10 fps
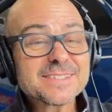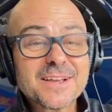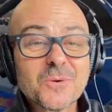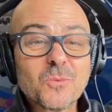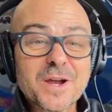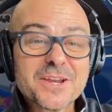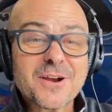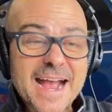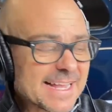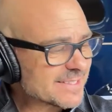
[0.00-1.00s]
What you're
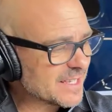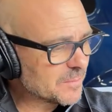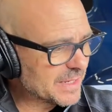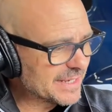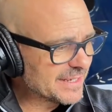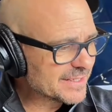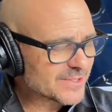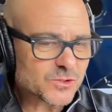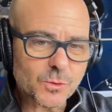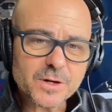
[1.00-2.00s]
asking me
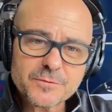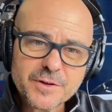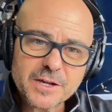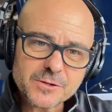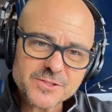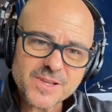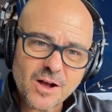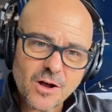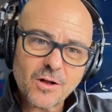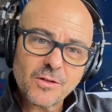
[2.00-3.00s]
sort of goes
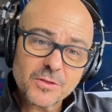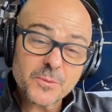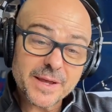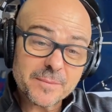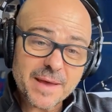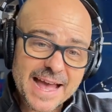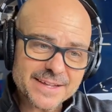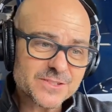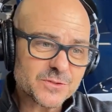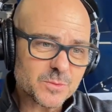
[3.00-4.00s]
all the way
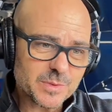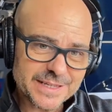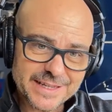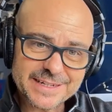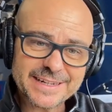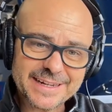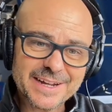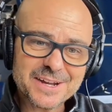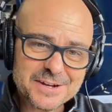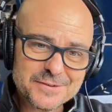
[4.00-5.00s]
back to the beginning
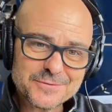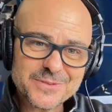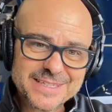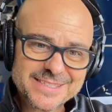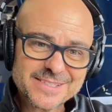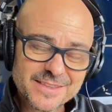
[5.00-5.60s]
of this